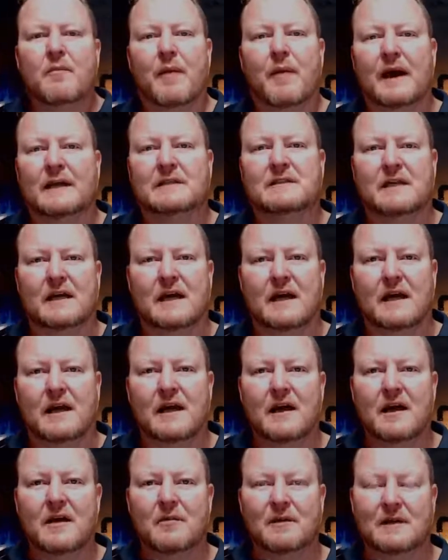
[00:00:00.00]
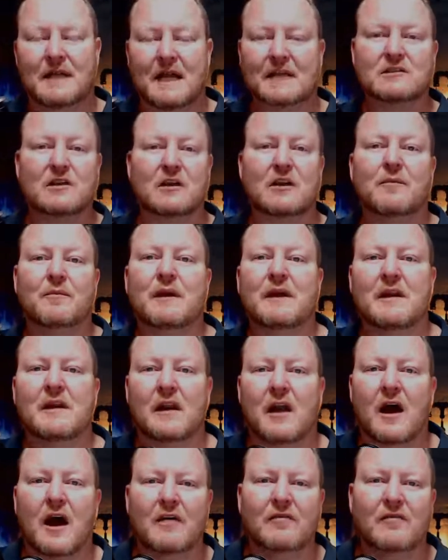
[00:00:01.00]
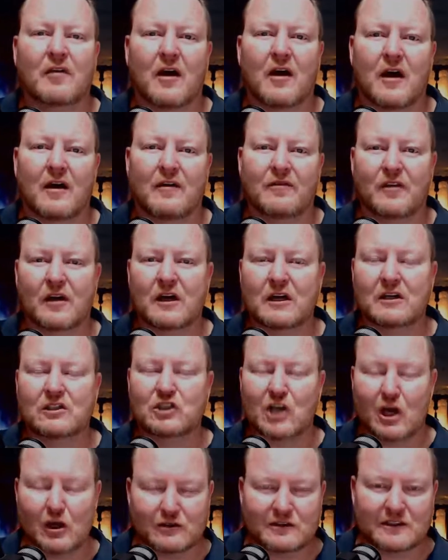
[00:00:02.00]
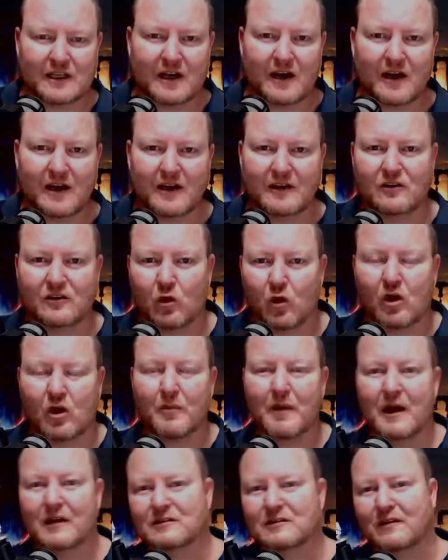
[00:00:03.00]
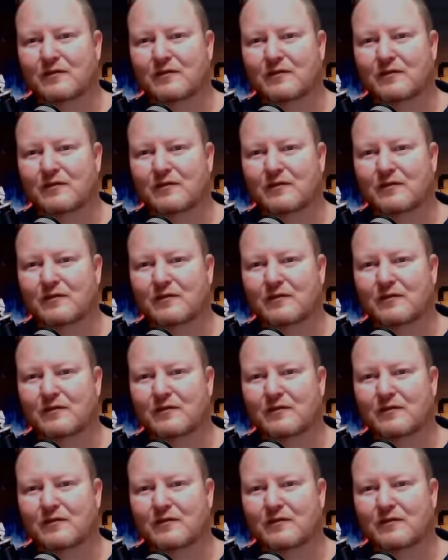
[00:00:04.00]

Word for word: But uh, but that's going to be the live live shows that I talk about.